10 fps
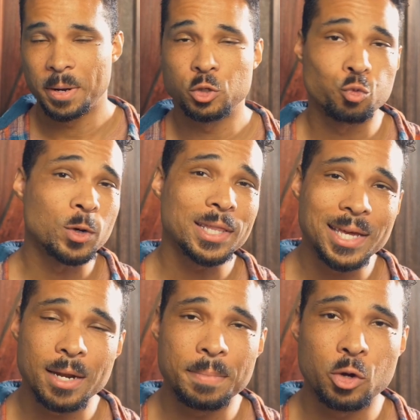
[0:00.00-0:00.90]
But it's really
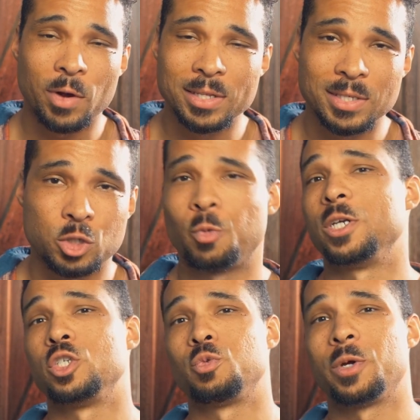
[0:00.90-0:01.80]
going to be great in
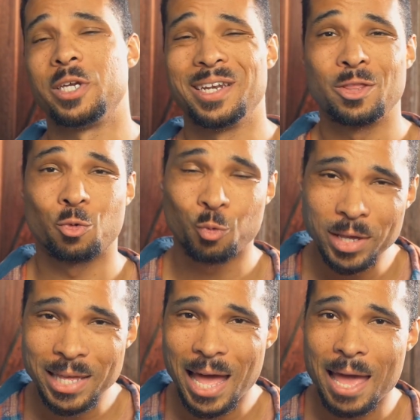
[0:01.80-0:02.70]
situations where you need the
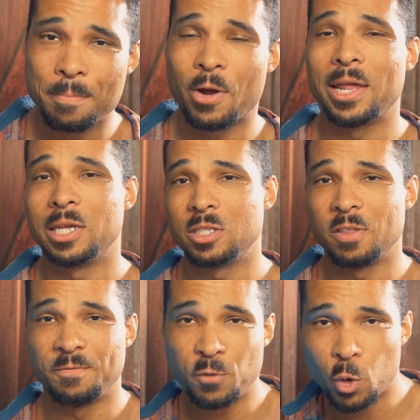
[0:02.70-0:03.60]
really high brightness, the
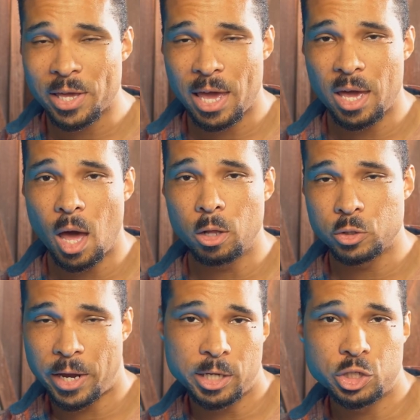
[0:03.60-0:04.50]
4K
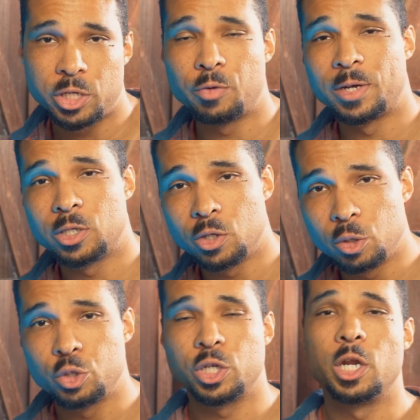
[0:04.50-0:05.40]
Ultra HD
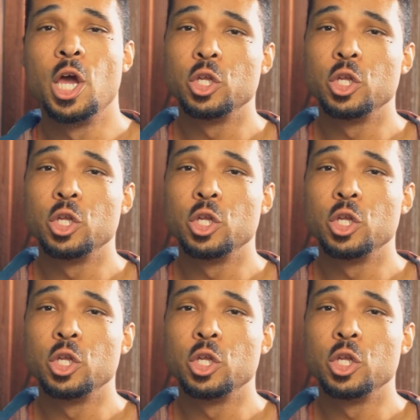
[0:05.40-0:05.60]
resolution,